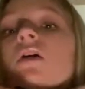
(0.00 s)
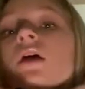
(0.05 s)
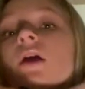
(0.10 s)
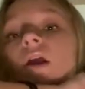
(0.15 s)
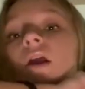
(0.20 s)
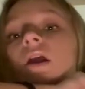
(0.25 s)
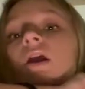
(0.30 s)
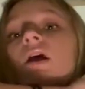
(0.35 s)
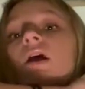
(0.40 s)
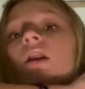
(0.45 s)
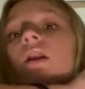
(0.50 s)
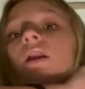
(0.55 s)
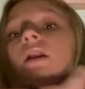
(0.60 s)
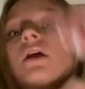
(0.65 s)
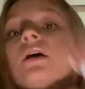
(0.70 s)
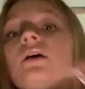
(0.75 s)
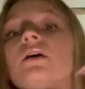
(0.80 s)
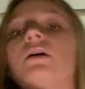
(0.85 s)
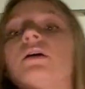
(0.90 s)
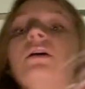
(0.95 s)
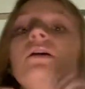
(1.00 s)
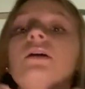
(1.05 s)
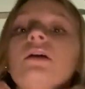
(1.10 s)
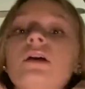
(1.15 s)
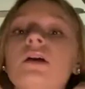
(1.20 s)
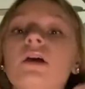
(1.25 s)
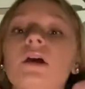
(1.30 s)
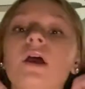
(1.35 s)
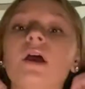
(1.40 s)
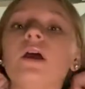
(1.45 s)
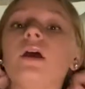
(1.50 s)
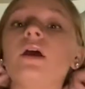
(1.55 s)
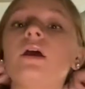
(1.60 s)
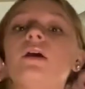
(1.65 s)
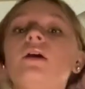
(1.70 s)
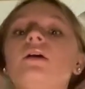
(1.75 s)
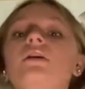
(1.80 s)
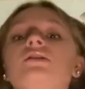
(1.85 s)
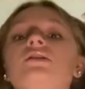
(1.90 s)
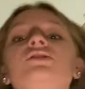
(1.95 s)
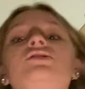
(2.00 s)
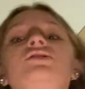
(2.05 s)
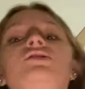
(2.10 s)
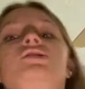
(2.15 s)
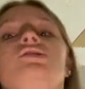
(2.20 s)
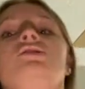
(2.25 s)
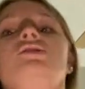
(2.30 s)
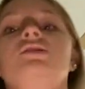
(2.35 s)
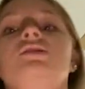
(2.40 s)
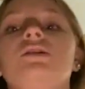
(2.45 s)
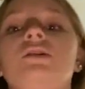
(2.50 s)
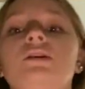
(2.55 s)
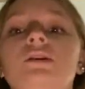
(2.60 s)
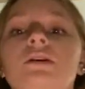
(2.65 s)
And it is just,